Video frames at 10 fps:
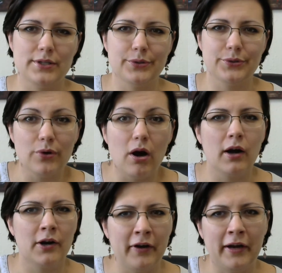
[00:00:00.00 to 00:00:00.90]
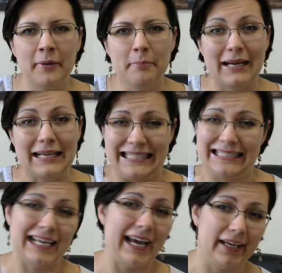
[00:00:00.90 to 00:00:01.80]
So you are creating by
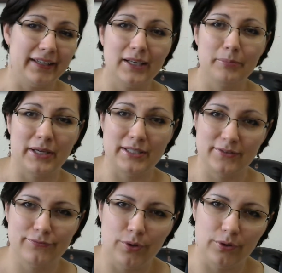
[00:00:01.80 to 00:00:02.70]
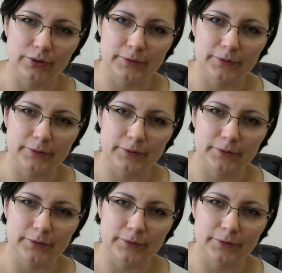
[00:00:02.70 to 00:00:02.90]
design, not by default.